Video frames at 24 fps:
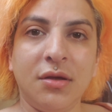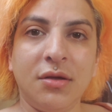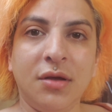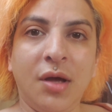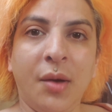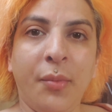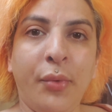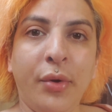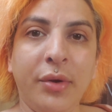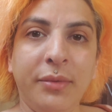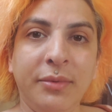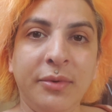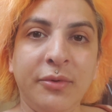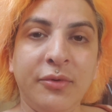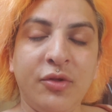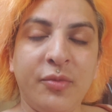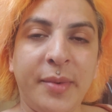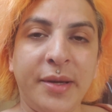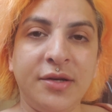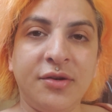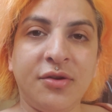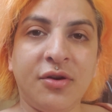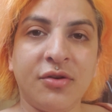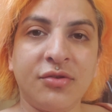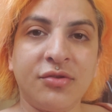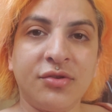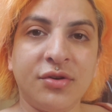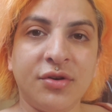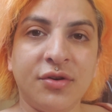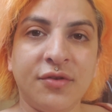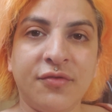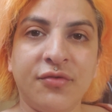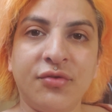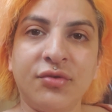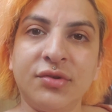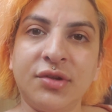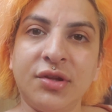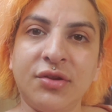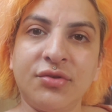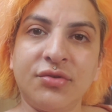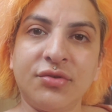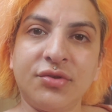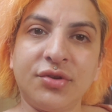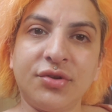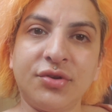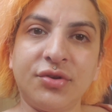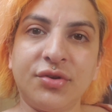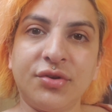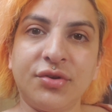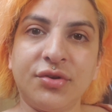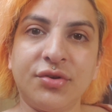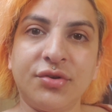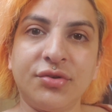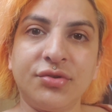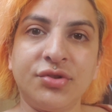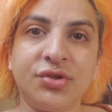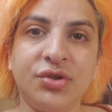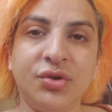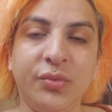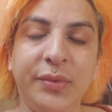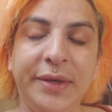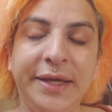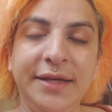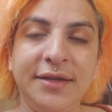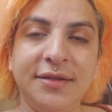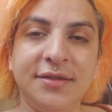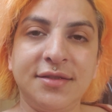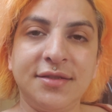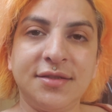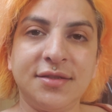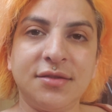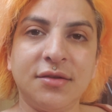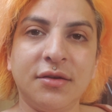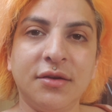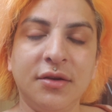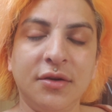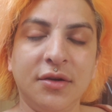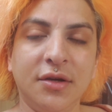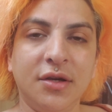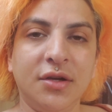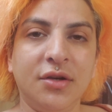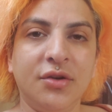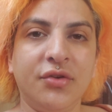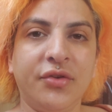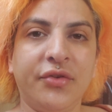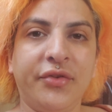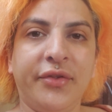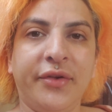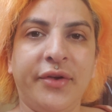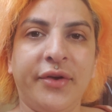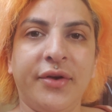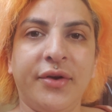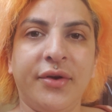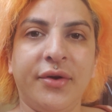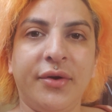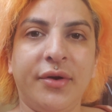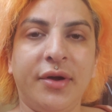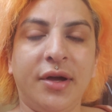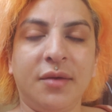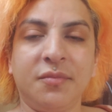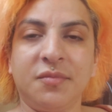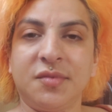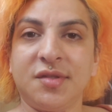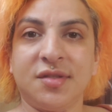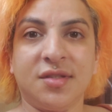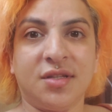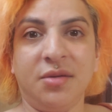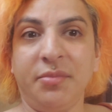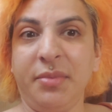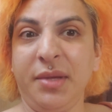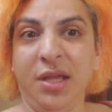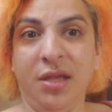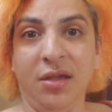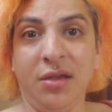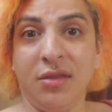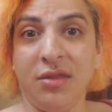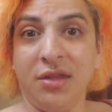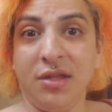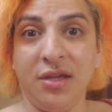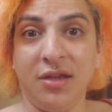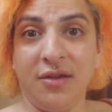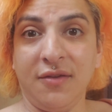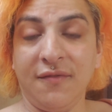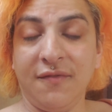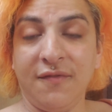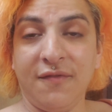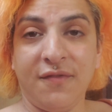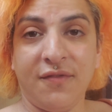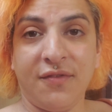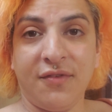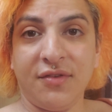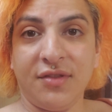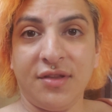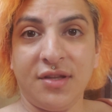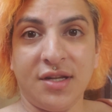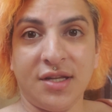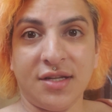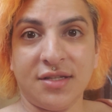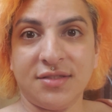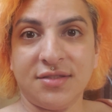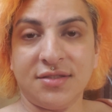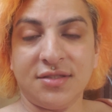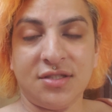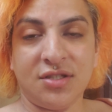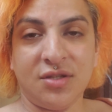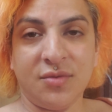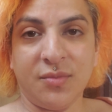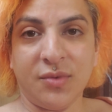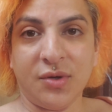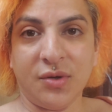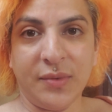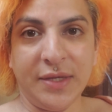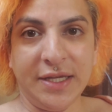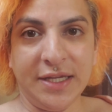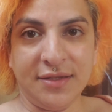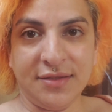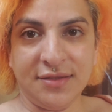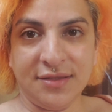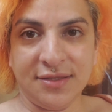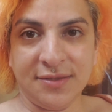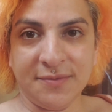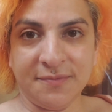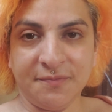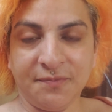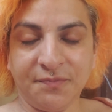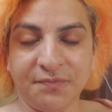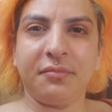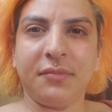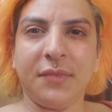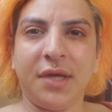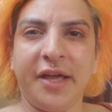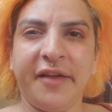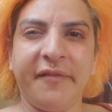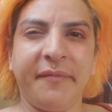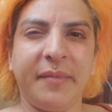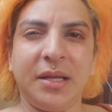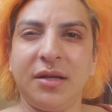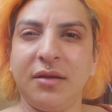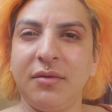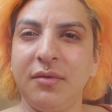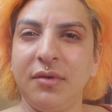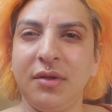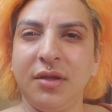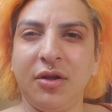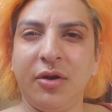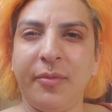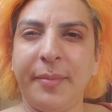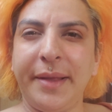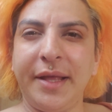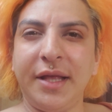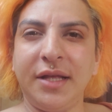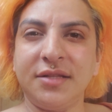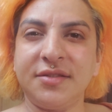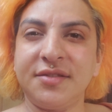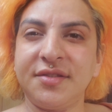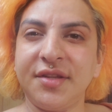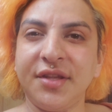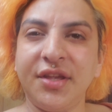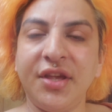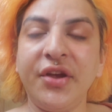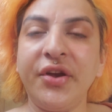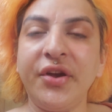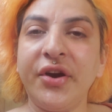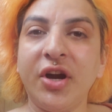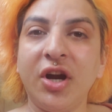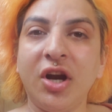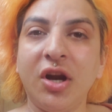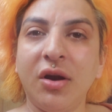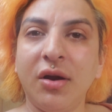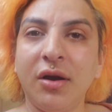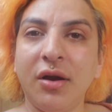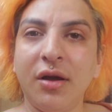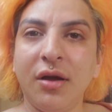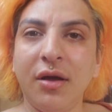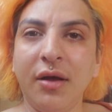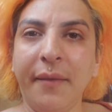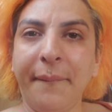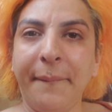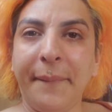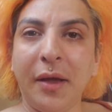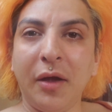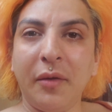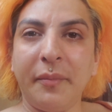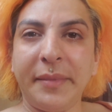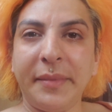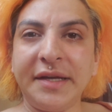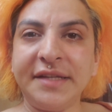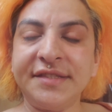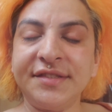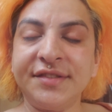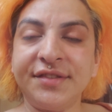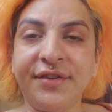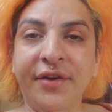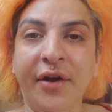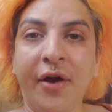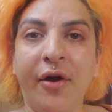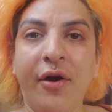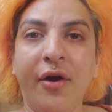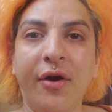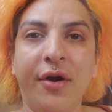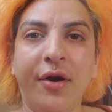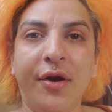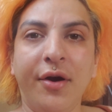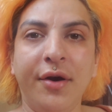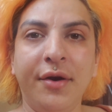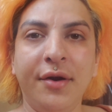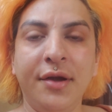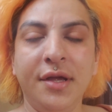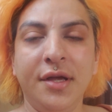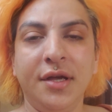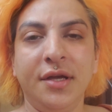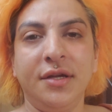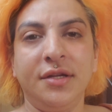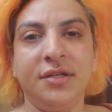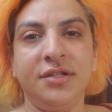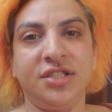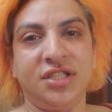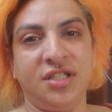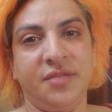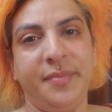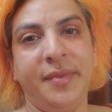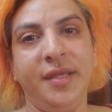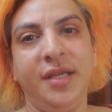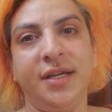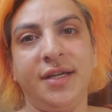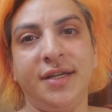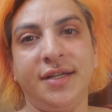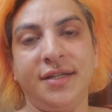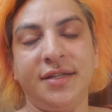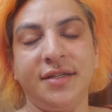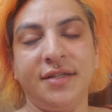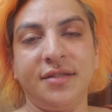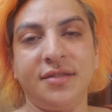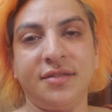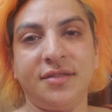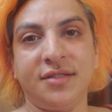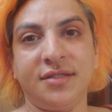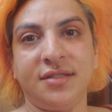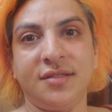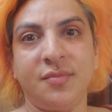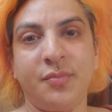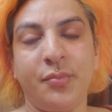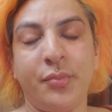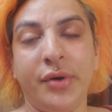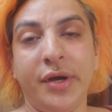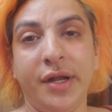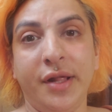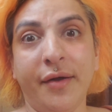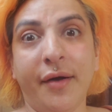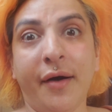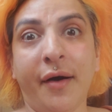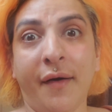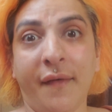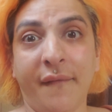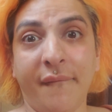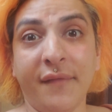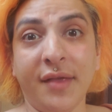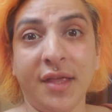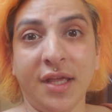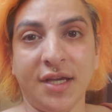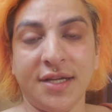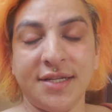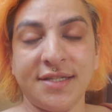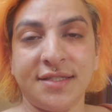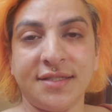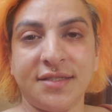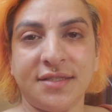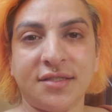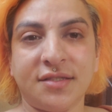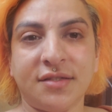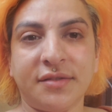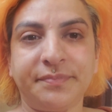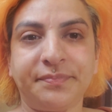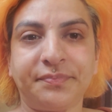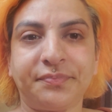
appointment with my doctor for another 2 weeks, so I'm just going to be healing for the next 2 more weeks. I've been a little bit insecure about my scar just because it's pretty obvious